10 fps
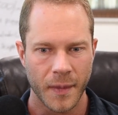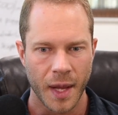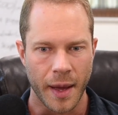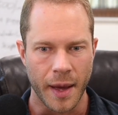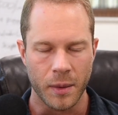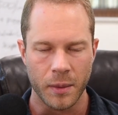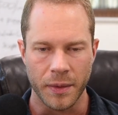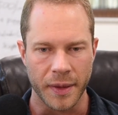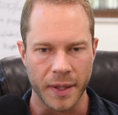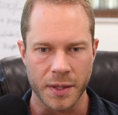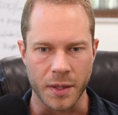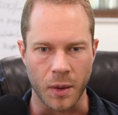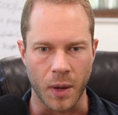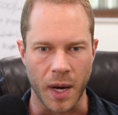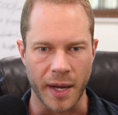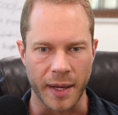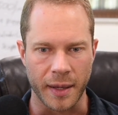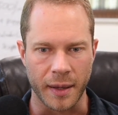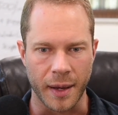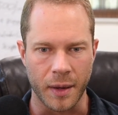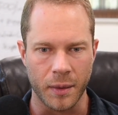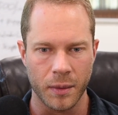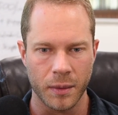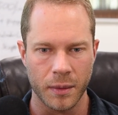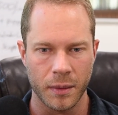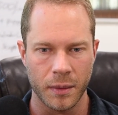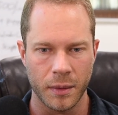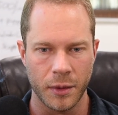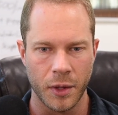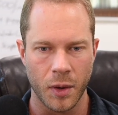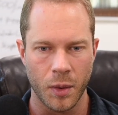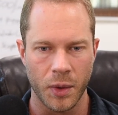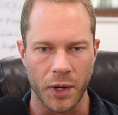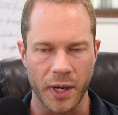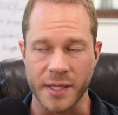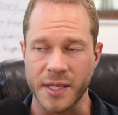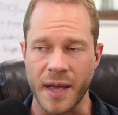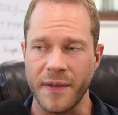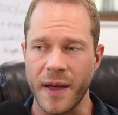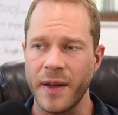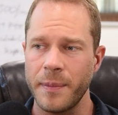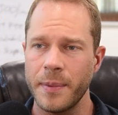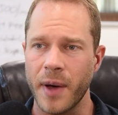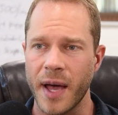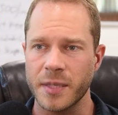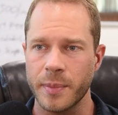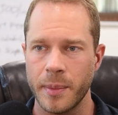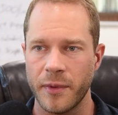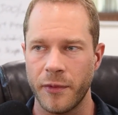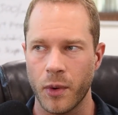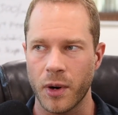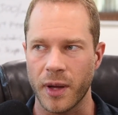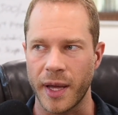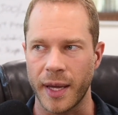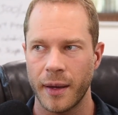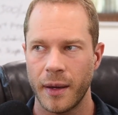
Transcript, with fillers: I don't think so. I I don't know what it is because I've I've had people asking me before, like,